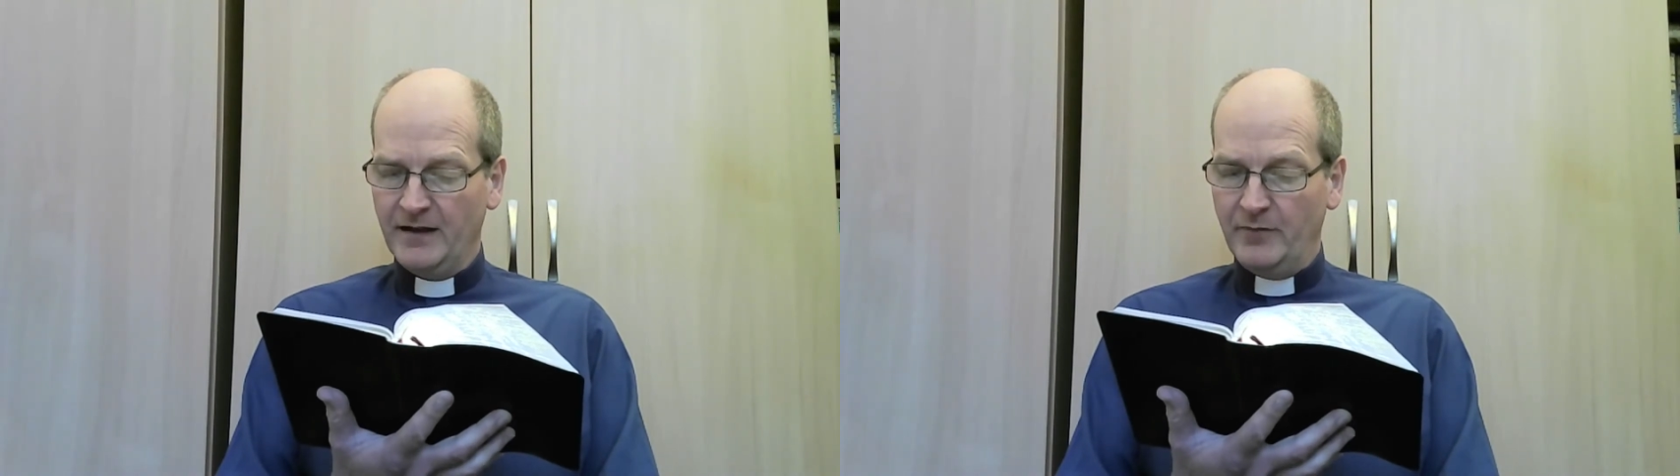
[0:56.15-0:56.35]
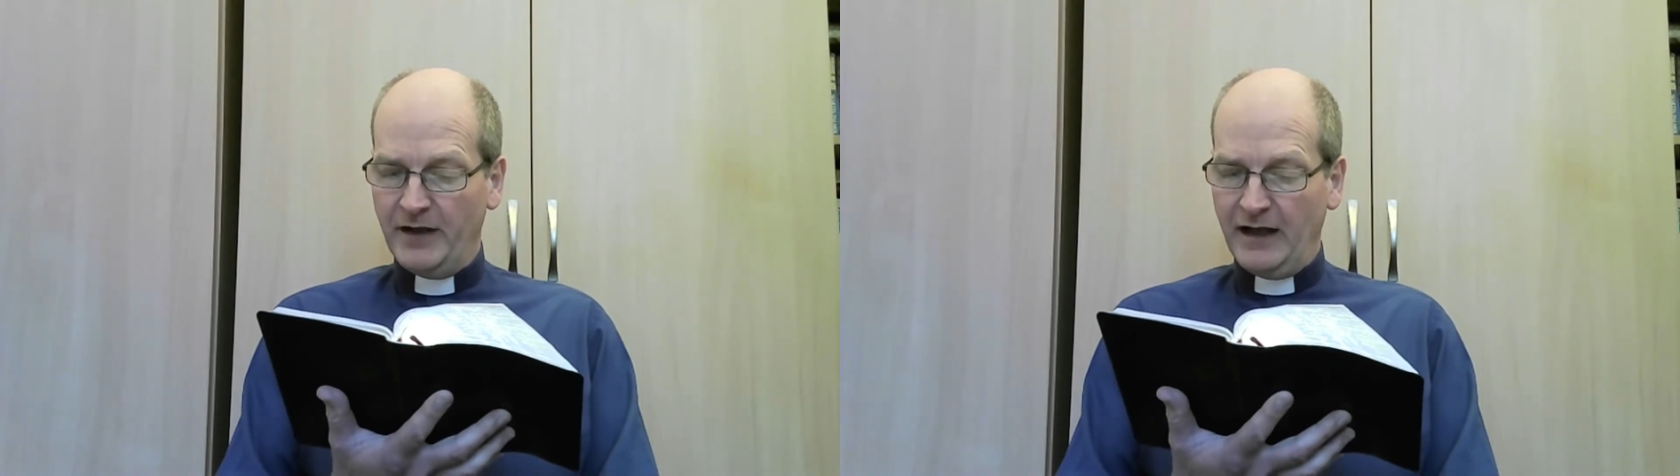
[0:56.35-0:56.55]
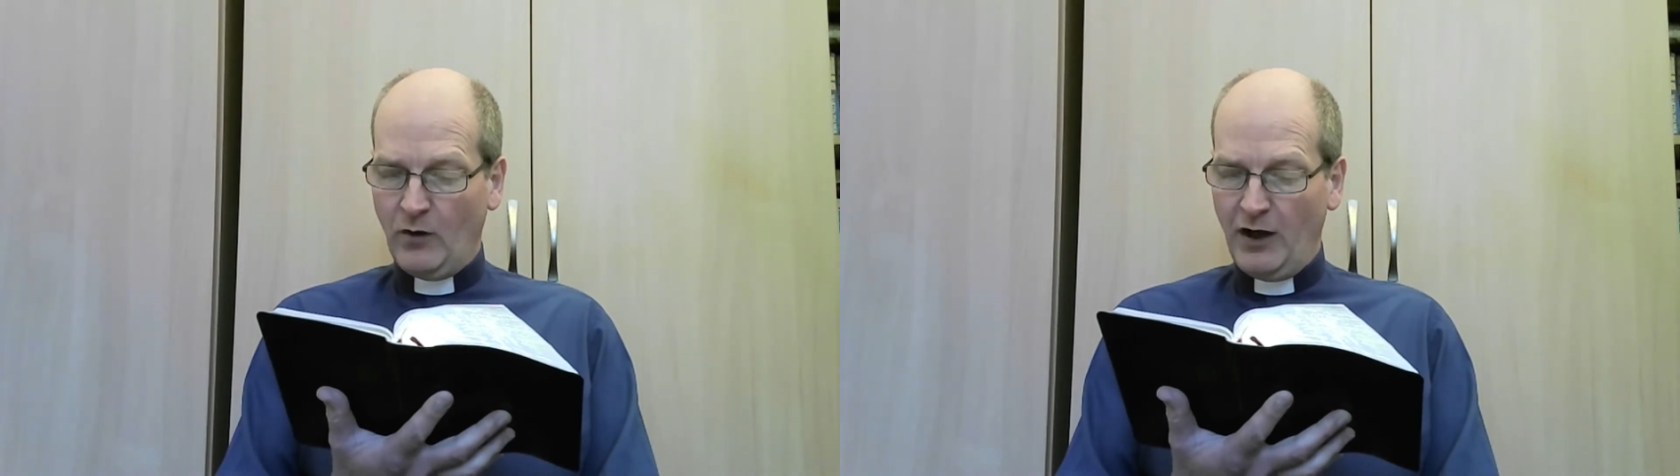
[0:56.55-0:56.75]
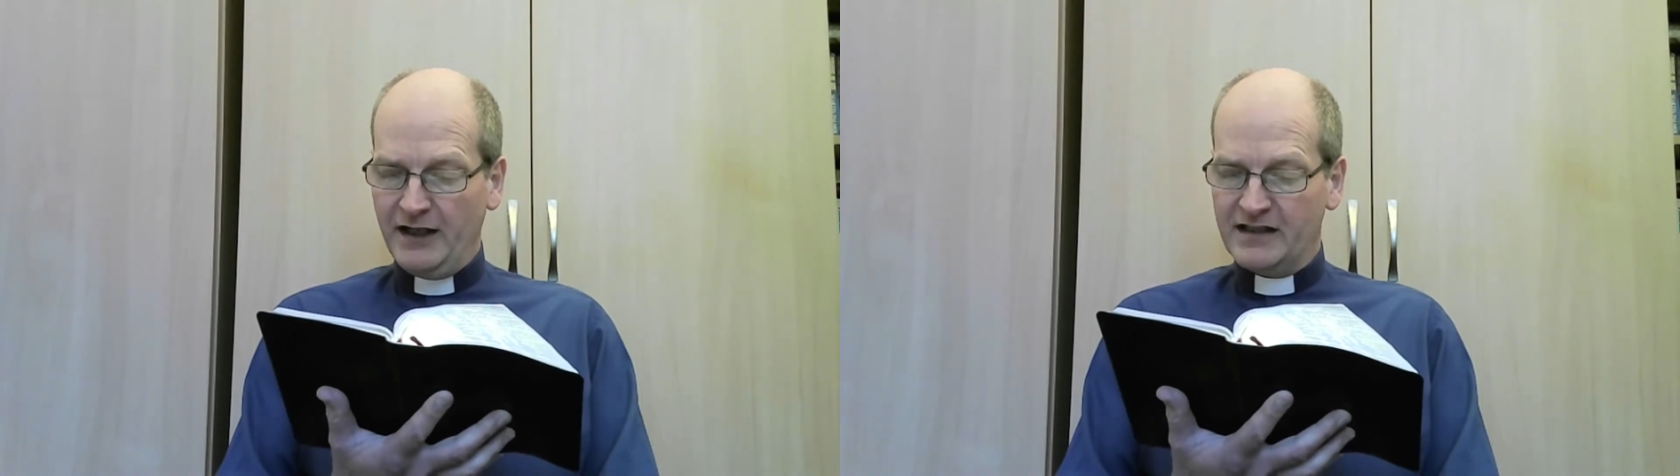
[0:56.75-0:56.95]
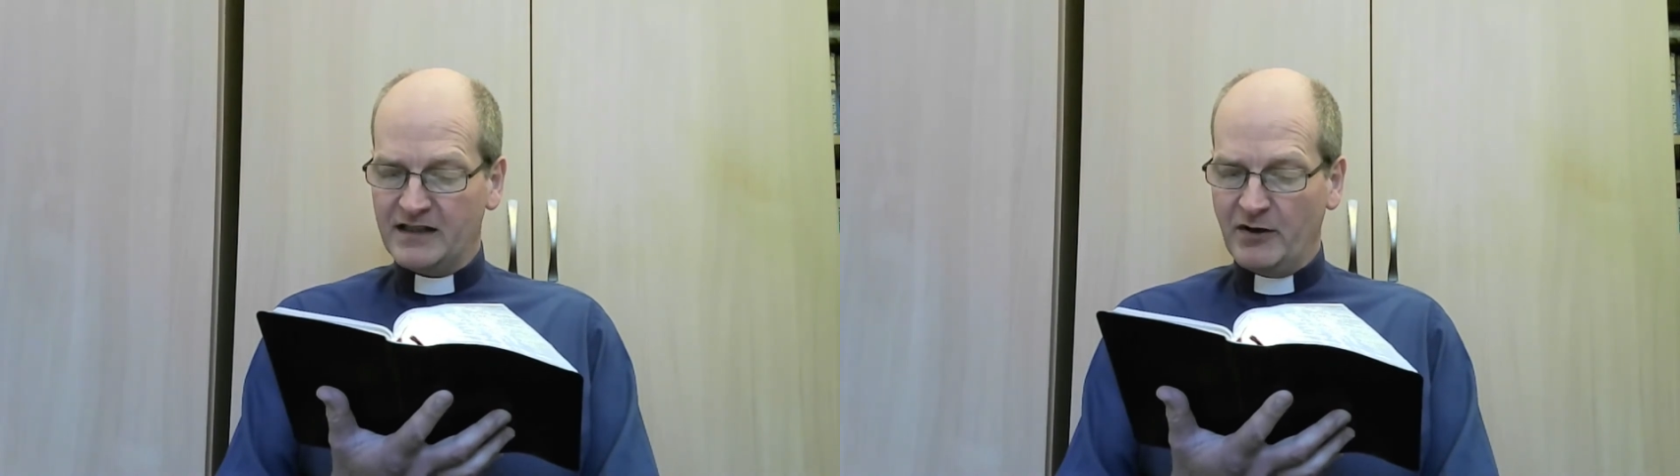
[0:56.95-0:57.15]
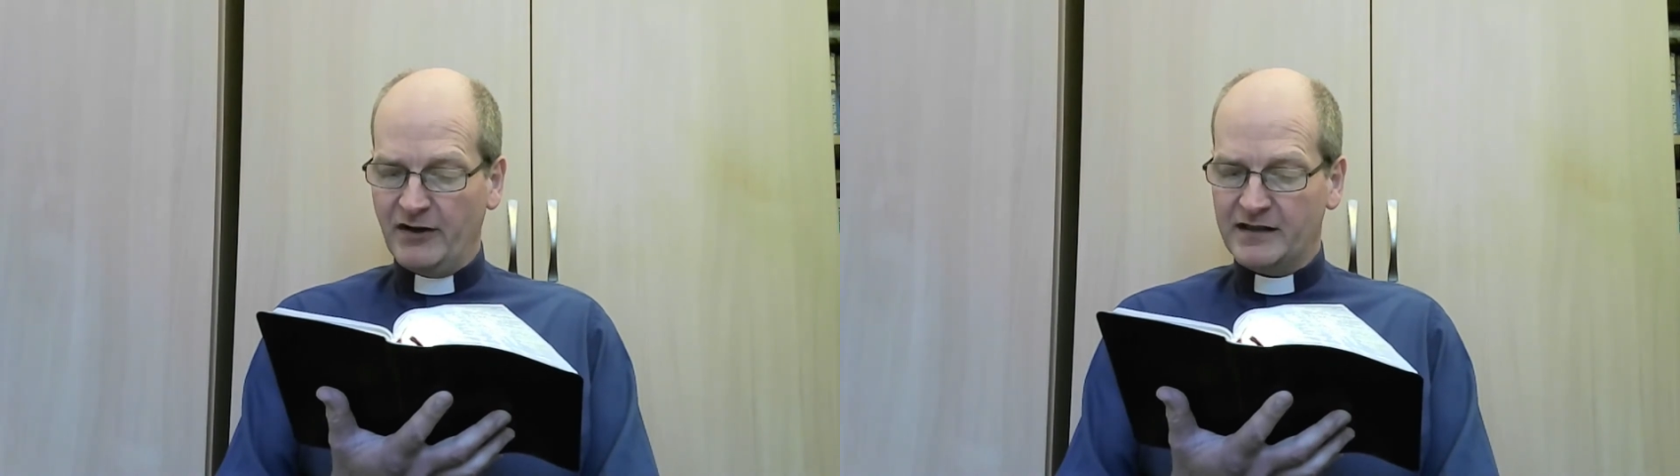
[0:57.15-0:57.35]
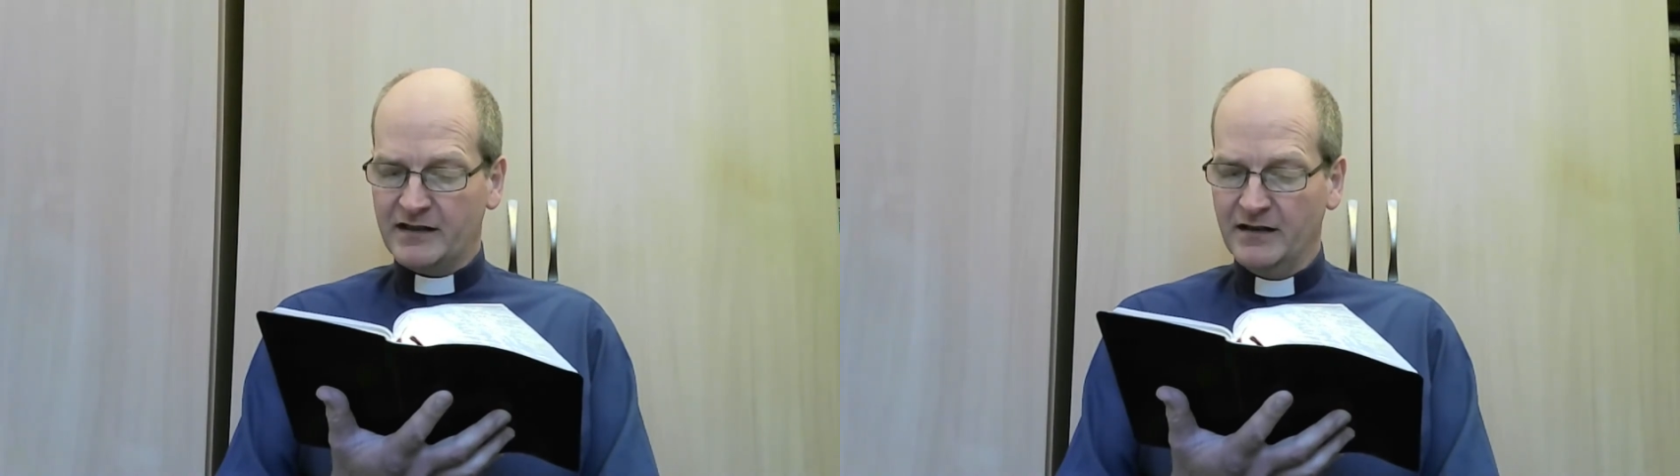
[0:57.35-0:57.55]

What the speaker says: being one in spirit